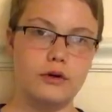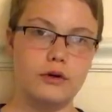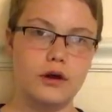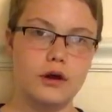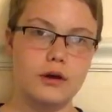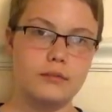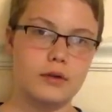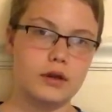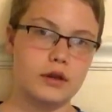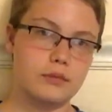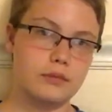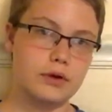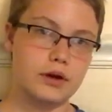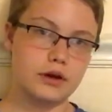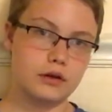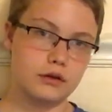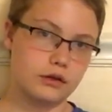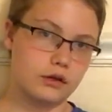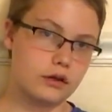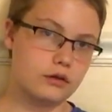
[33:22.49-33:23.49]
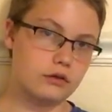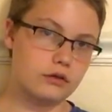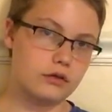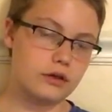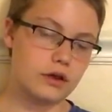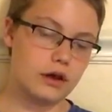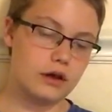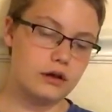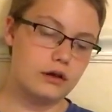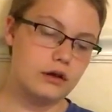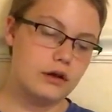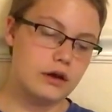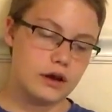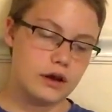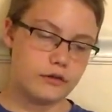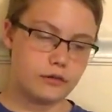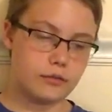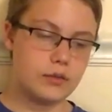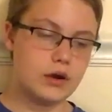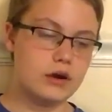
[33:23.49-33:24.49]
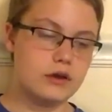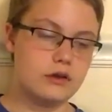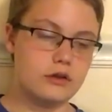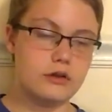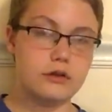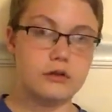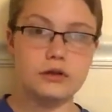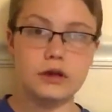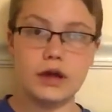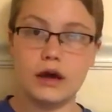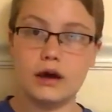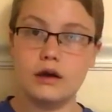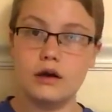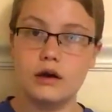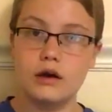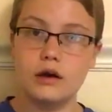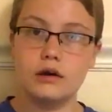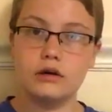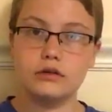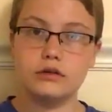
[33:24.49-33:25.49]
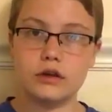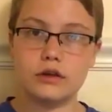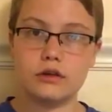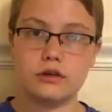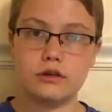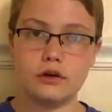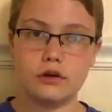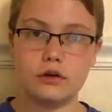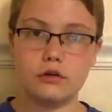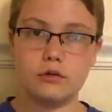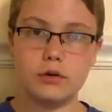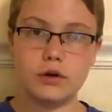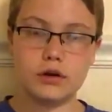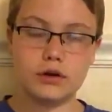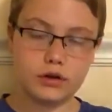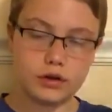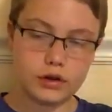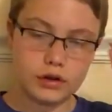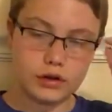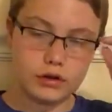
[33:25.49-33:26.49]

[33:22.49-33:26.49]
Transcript: by the biggest Lego set ever made. So yeah, let's quickly